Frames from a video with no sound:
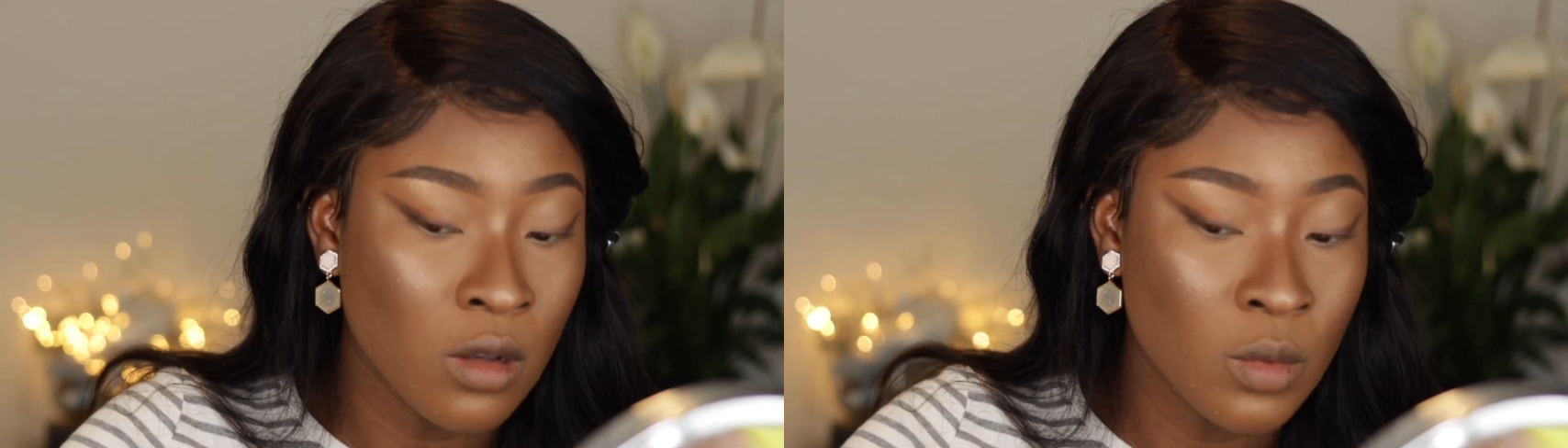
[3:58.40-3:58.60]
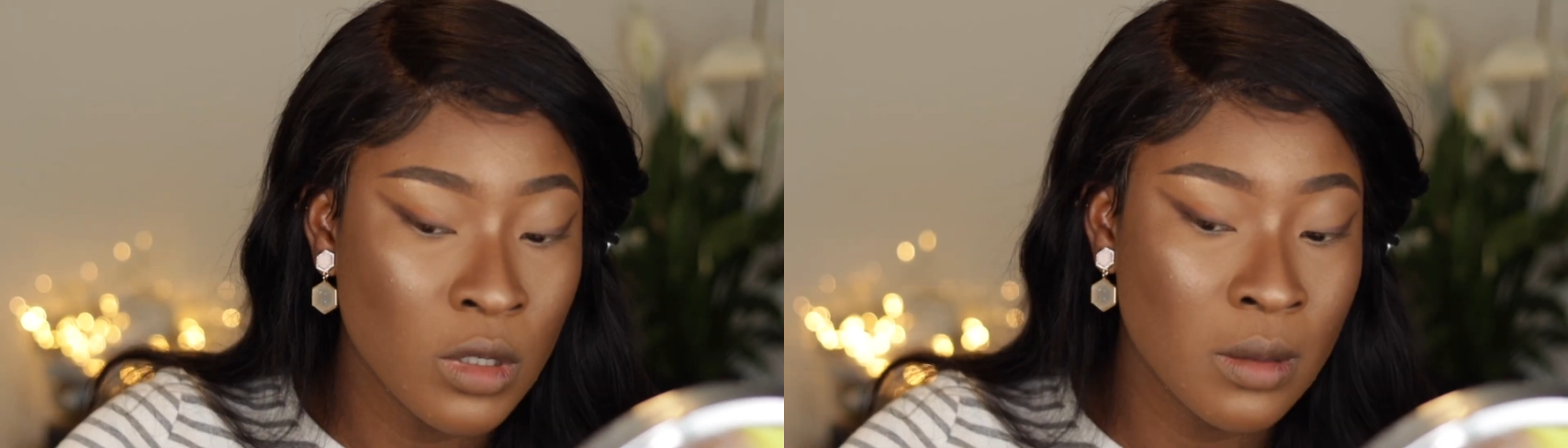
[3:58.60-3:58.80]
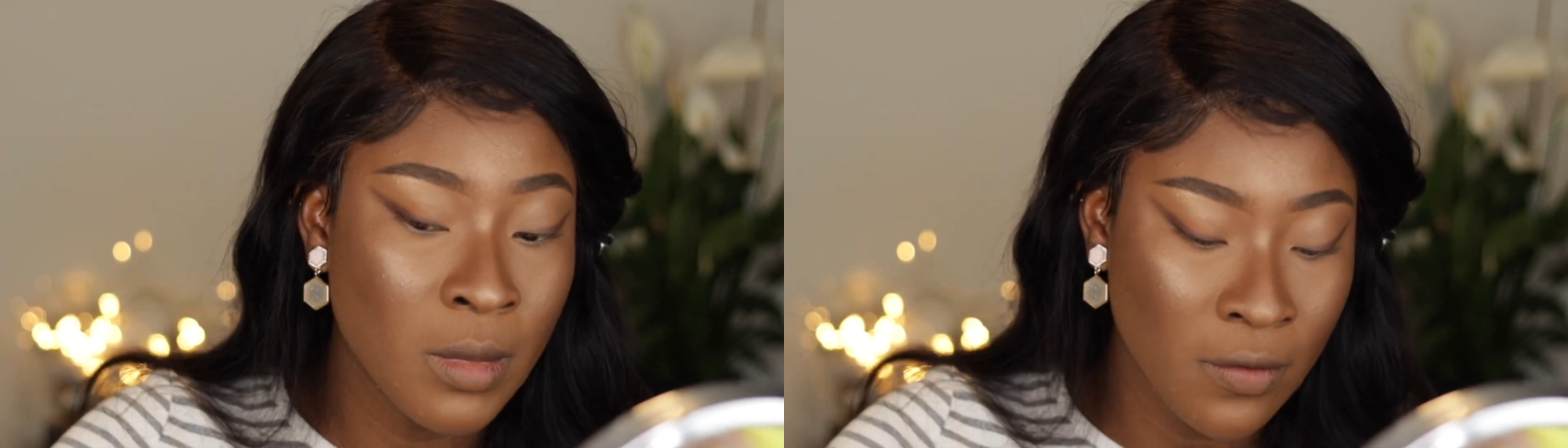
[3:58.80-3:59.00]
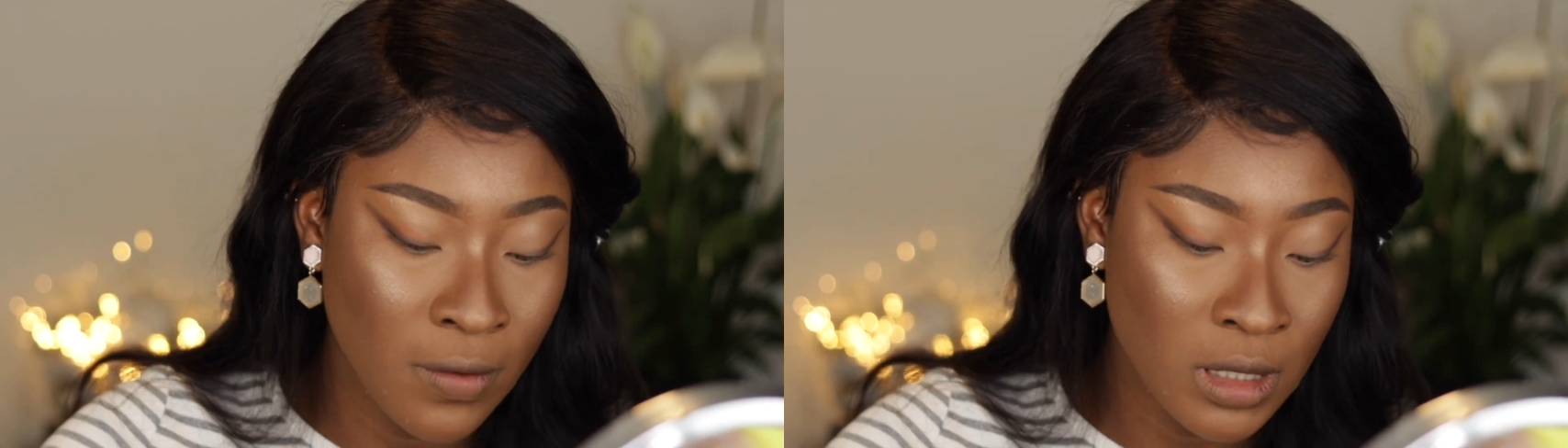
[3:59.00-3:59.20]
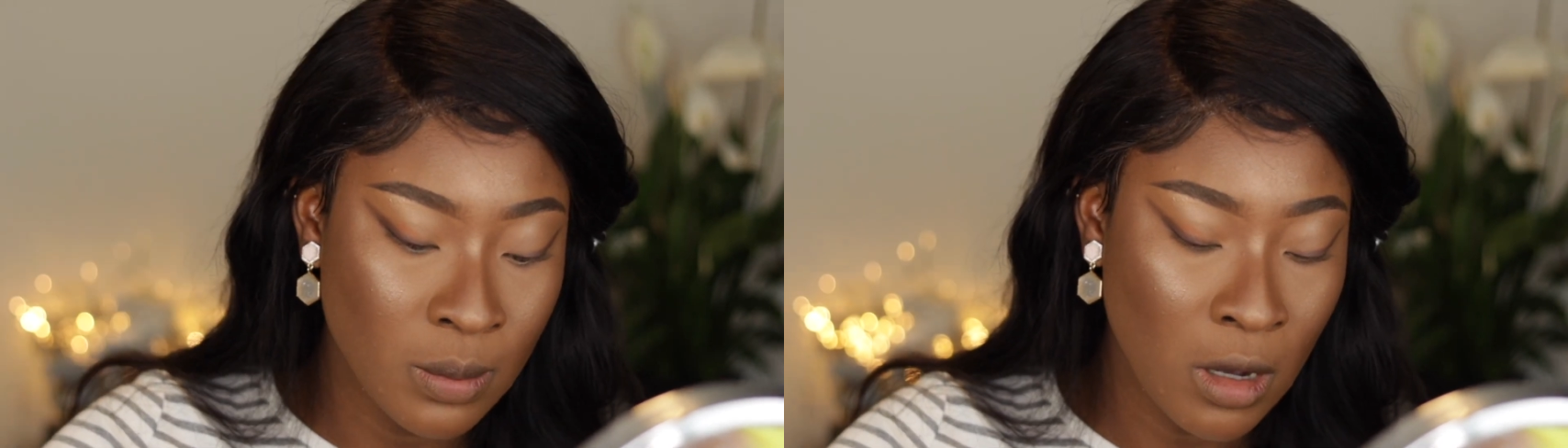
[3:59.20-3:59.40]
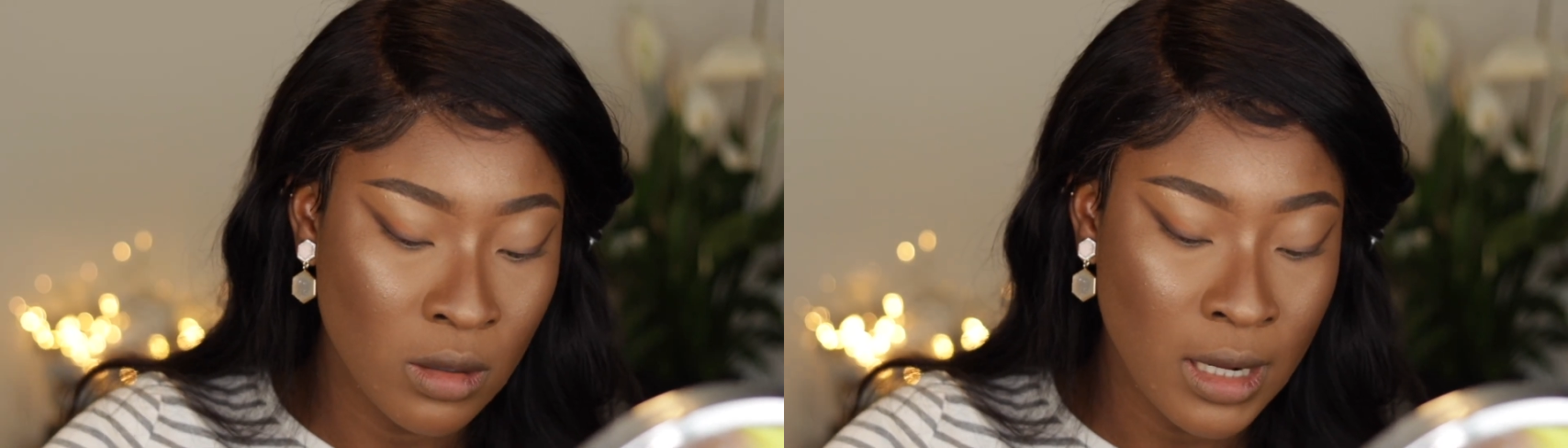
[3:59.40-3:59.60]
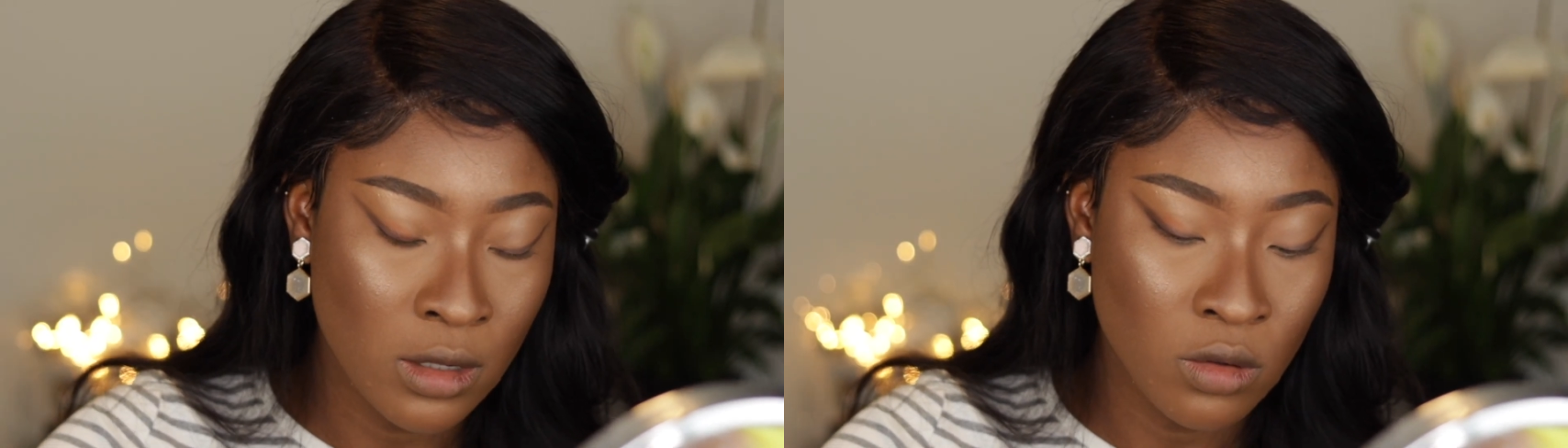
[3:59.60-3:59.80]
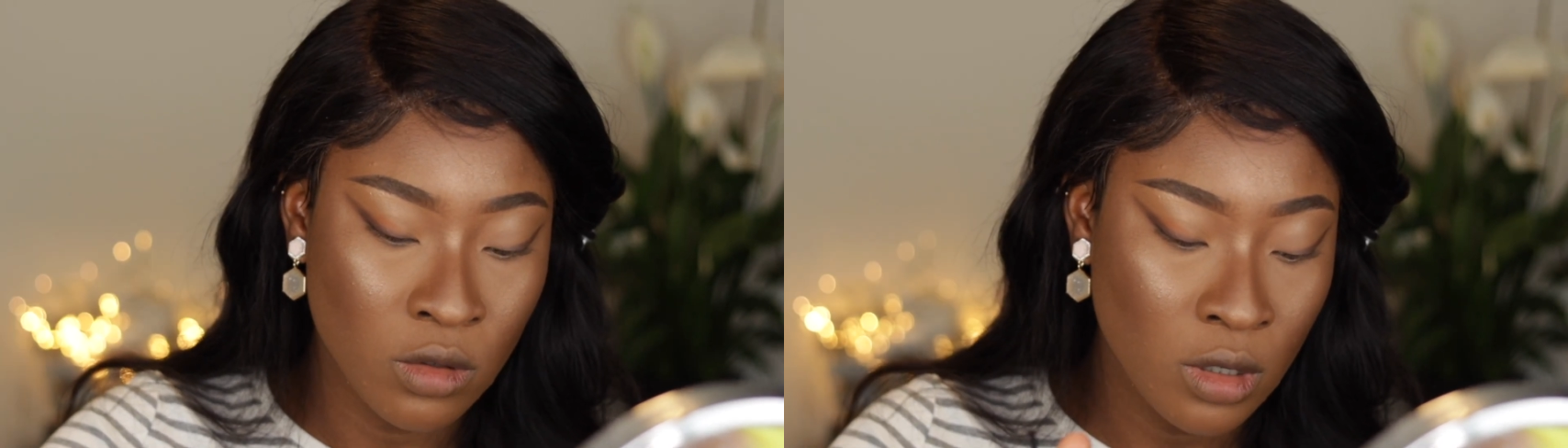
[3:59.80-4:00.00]
I'll be using my face powder
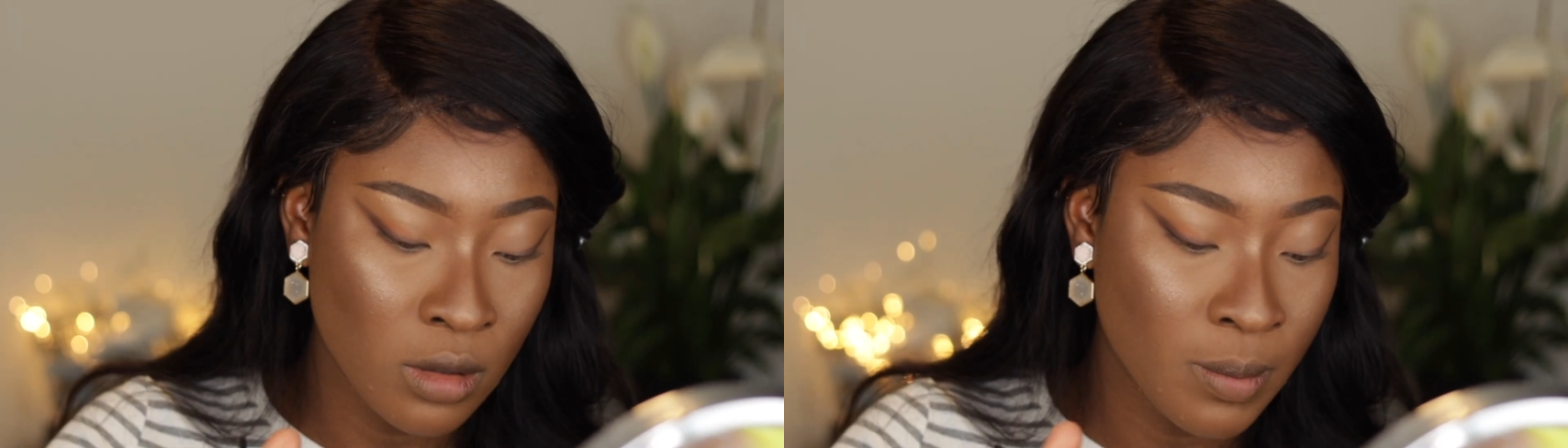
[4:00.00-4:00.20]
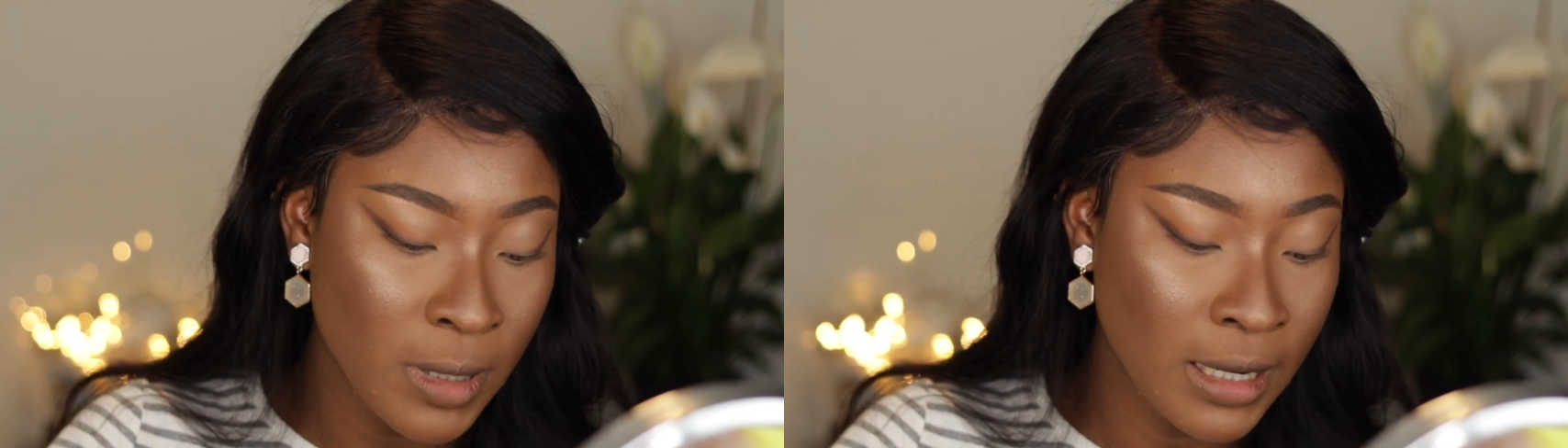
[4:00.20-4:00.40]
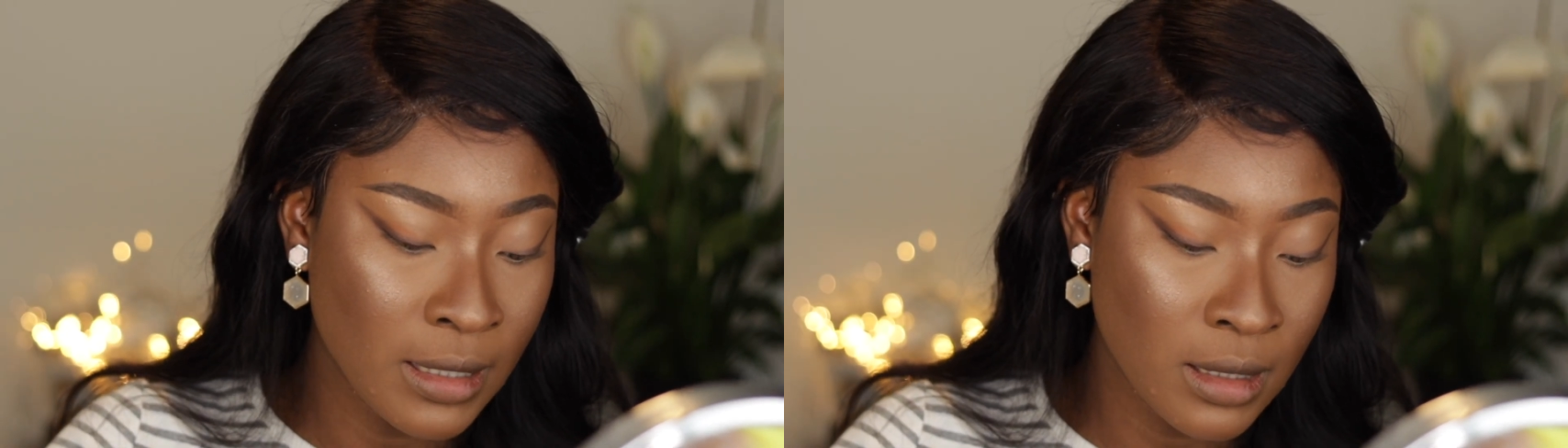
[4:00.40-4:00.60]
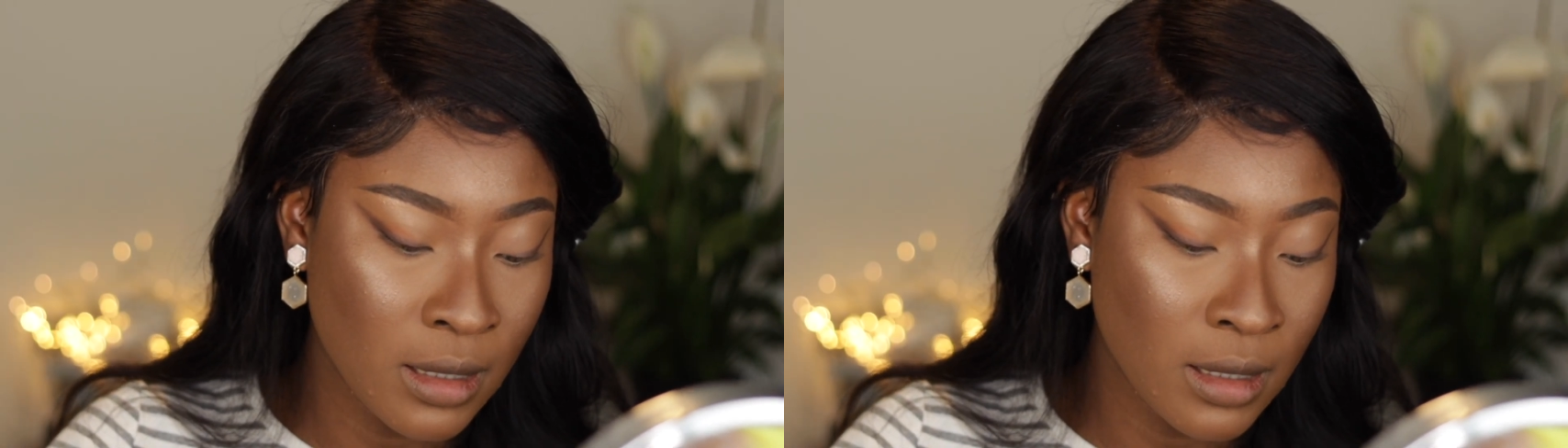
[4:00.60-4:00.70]
to just blend.